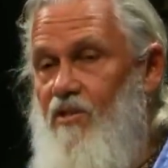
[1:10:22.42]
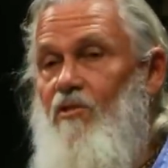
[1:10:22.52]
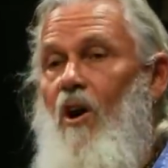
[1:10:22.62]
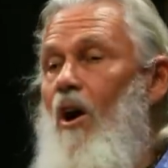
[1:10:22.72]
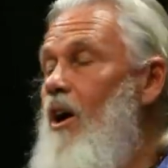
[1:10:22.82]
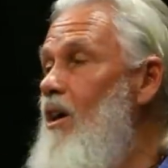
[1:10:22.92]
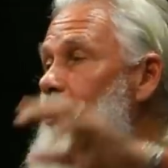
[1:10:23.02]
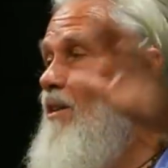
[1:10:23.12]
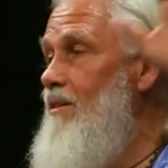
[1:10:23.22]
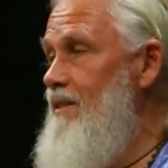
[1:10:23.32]
is
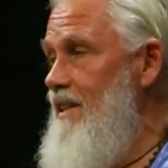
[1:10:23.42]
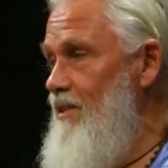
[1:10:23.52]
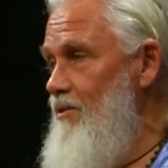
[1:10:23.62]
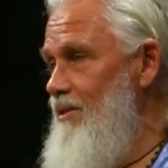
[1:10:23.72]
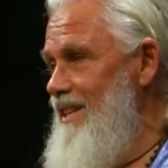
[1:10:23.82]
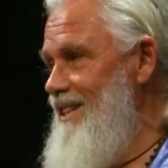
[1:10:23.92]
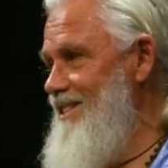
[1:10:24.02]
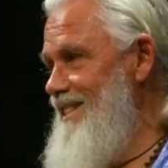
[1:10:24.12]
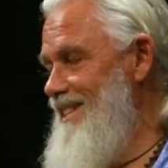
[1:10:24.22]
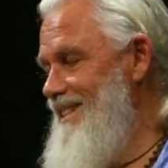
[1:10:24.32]
all the Hindu
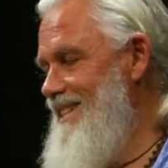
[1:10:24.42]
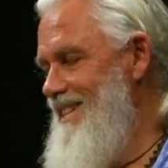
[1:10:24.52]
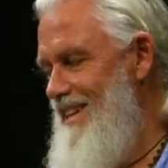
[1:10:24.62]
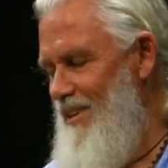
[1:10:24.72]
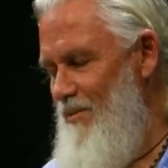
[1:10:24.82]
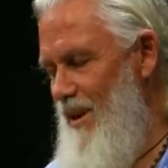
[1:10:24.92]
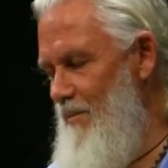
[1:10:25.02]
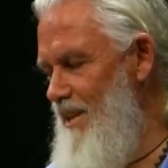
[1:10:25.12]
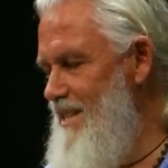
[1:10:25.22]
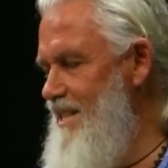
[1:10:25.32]
teachings,
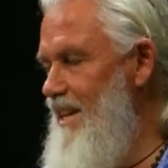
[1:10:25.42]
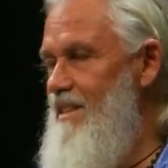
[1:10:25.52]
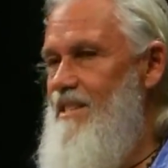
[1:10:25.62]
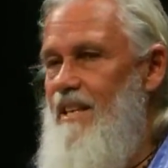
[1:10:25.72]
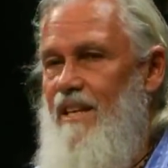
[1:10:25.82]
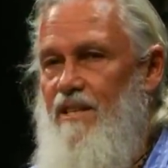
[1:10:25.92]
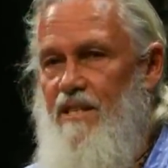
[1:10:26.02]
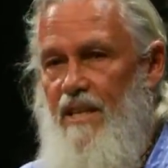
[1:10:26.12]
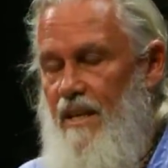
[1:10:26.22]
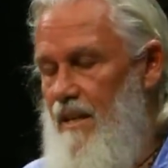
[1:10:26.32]
Ramana says,
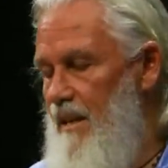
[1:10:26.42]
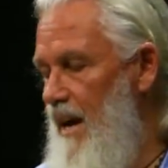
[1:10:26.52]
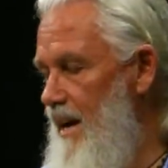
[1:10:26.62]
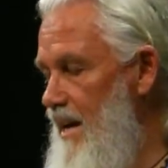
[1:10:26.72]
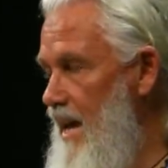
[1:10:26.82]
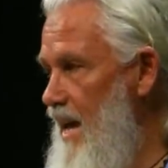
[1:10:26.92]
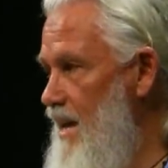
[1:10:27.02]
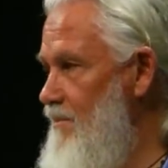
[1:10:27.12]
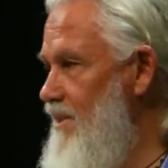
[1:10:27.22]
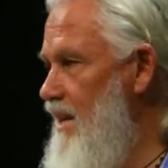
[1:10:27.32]
is in I
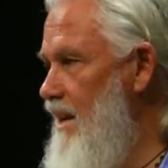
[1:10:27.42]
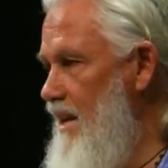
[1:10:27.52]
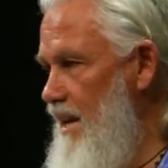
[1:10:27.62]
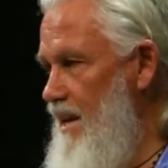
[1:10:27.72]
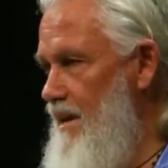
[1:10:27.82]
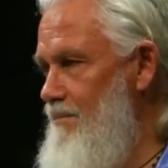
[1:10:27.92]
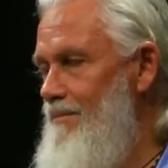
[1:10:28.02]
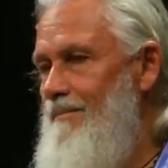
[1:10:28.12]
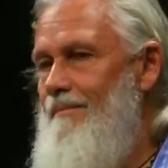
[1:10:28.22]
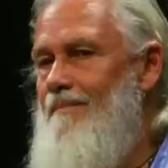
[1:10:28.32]
am that I am,